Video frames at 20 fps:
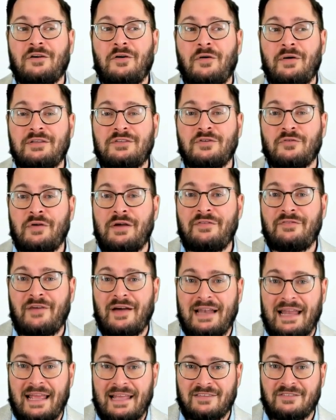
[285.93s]
going to
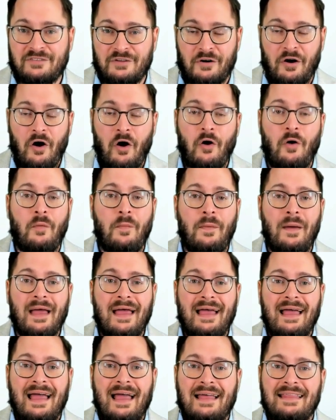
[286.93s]
refinance their home,
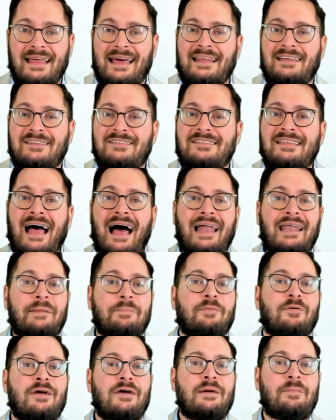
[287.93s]
that is not a
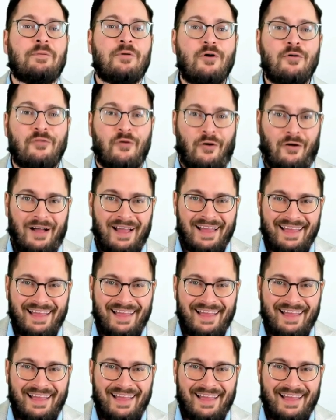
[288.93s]
pre-approval.